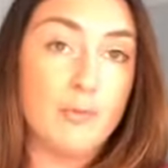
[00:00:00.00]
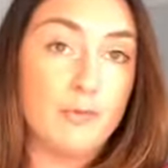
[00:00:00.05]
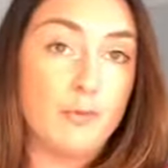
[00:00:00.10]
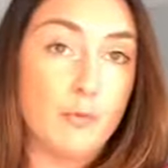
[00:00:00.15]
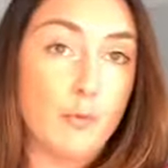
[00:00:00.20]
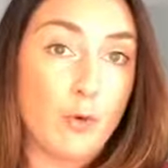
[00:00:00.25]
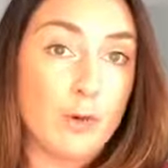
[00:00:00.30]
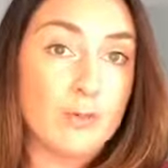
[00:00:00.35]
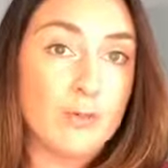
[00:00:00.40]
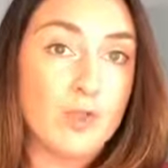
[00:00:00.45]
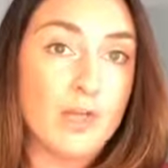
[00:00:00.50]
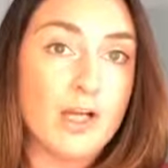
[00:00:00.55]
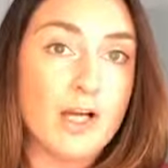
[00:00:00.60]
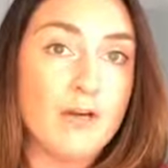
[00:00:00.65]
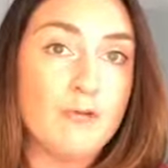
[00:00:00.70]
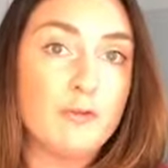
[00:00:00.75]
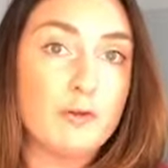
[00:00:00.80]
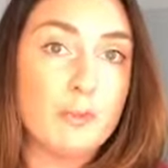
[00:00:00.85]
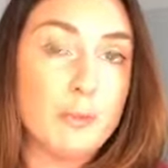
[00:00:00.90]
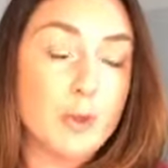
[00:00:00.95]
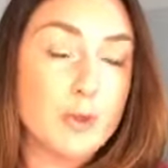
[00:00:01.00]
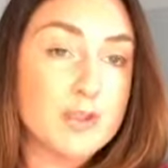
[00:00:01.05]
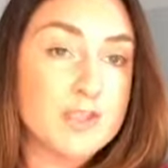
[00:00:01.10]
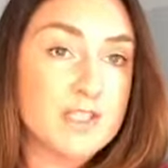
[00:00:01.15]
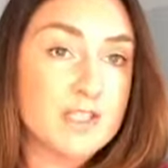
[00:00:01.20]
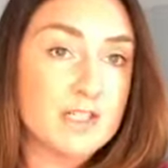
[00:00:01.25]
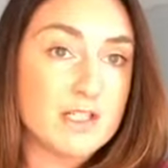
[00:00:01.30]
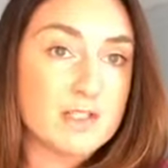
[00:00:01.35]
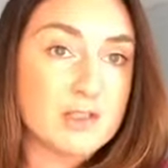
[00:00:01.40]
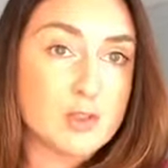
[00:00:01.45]
formula for
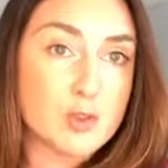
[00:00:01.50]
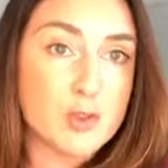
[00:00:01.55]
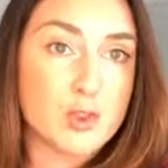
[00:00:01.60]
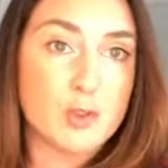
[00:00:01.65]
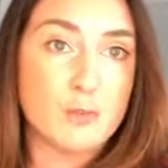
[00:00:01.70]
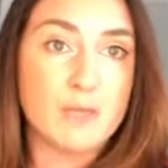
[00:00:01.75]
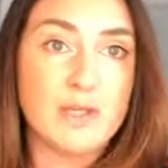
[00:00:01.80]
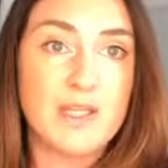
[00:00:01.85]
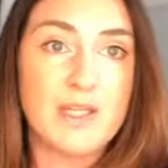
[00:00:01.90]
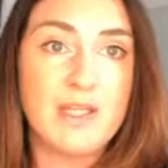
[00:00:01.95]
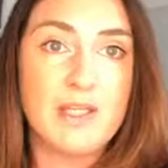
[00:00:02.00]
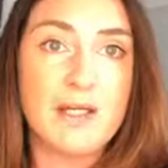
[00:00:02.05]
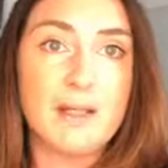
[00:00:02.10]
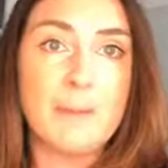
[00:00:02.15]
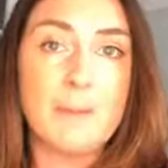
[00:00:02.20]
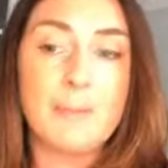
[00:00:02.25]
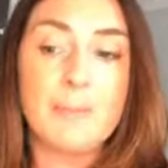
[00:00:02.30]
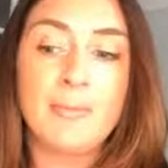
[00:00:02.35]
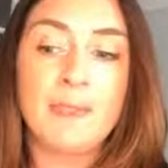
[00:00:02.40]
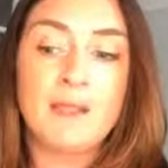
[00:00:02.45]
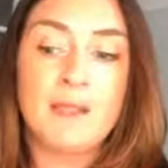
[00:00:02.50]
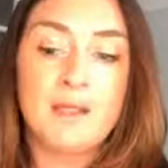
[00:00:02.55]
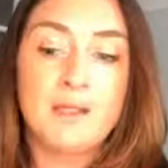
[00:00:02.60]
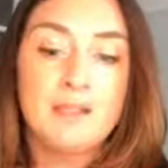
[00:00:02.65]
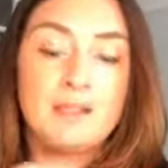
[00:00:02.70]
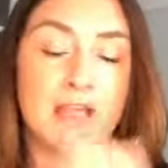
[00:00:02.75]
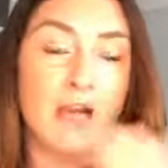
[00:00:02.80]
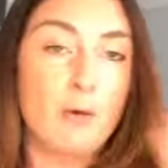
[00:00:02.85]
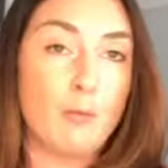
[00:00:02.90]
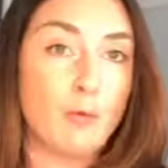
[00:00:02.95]
posting on social media
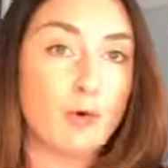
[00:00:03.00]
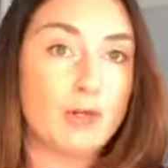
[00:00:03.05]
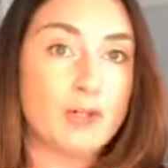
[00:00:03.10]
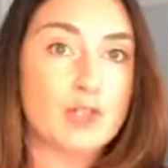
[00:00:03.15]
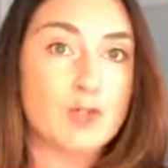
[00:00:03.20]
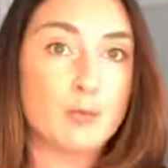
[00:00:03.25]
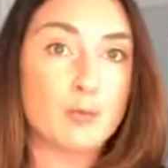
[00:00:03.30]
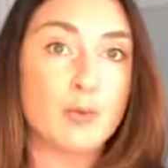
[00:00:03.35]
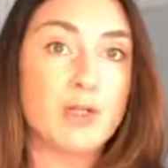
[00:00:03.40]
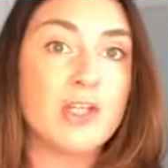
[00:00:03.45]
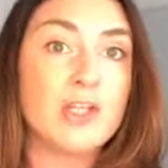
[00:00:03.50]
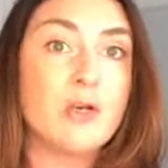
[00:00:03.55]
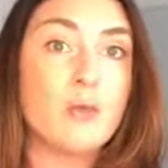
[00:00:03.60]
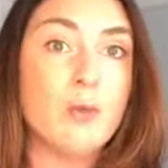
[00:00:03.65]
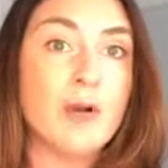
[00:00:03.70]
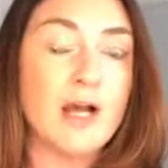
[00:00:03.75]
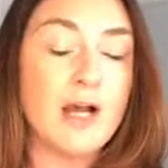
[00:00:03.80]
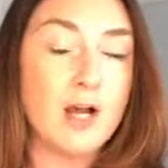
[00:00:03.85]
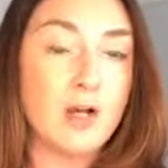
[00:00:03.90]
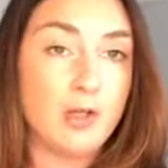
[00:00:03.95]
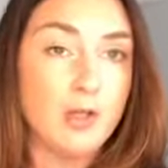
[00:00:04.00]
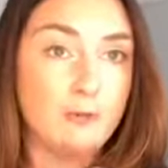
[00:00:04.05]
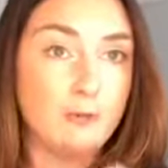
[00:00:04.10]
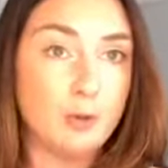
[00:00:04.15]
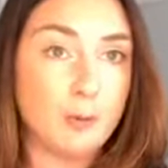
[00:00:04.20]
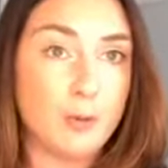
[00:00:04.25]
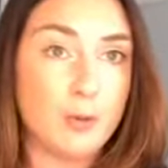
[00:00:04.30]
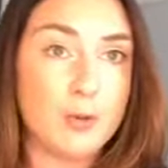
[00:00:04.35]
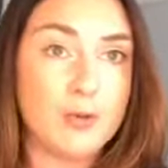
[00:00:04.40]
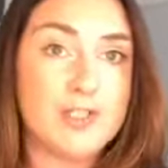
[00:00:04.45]
that works really well if
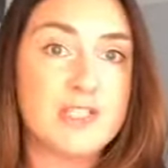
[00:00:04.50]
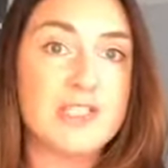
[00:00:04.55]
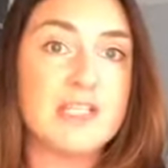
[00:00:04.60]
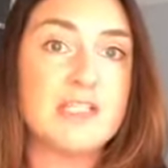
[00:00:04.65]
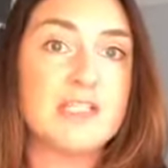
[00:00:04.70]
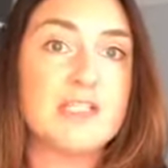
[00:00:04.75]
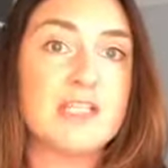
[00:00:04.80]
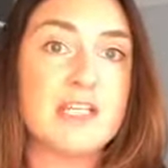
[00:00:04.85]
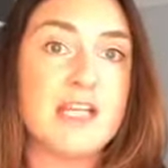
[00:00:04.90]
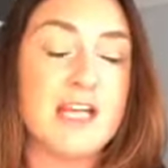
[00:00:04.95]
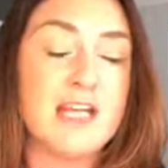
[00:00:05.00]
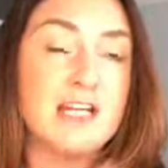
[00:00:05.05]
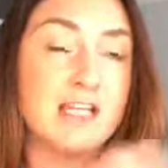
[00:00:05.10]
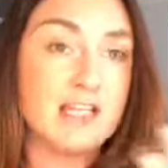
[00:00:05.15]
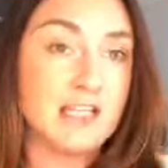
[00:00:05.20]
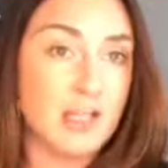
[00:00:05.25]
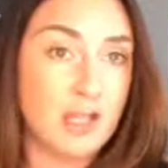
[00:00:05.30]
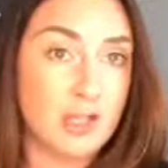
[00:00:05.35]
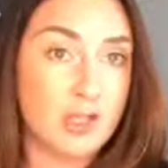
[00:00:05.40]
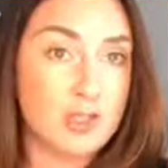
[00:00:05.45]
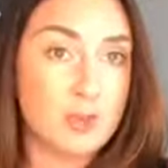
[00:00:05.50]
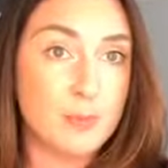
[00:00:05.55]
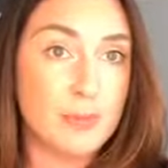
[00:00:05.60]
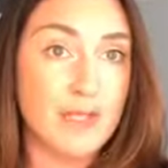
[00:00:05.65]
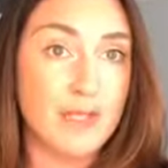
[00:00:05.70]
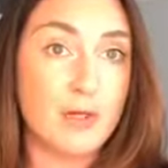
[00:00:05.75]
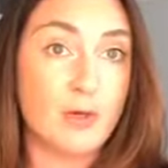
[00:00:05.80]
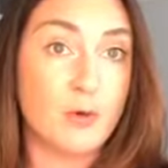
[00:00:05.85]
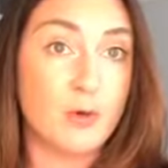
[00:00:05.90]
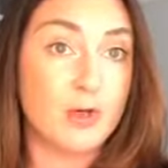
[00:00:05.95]
you're posting to get
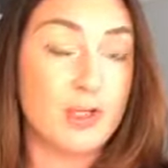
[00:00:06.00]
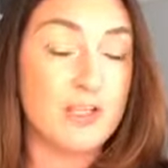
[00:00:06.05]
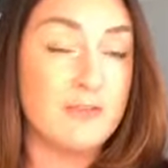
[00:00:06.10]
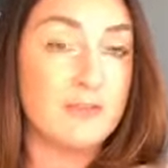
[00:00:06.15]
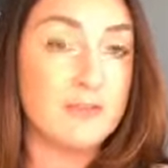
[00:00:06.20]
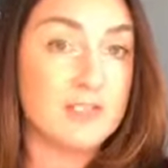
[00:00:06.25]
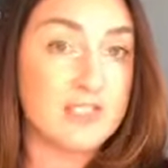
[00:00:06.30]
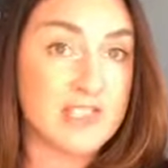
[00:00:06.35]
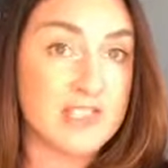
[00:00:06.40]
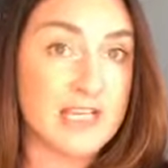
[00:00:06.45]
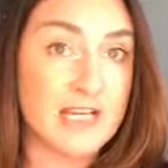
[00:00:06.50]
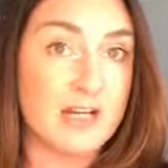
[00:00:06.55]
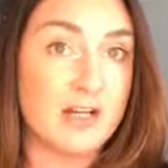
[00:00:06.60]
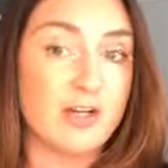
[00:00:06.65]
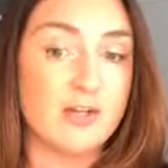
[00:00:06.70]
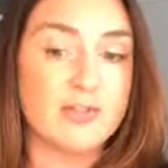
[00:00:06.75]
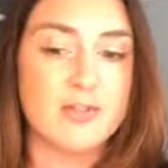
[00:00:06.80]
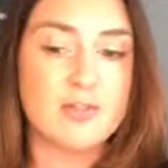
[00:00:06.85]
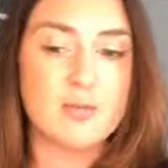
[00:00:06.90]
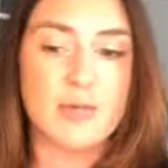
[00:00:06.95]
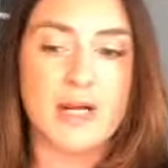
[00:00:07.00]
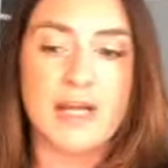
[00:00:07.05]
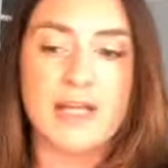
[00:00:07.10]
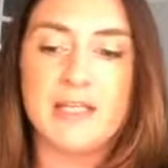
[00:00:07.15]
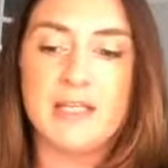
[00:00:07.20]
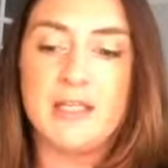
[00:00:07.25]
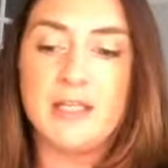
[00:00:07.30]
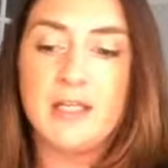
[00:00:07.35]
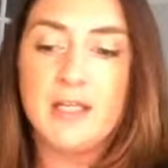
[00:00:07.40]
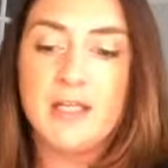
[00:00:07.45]
engagement or even sales,
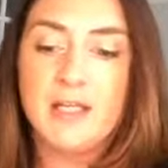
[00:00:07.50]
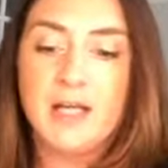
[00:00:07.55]
right?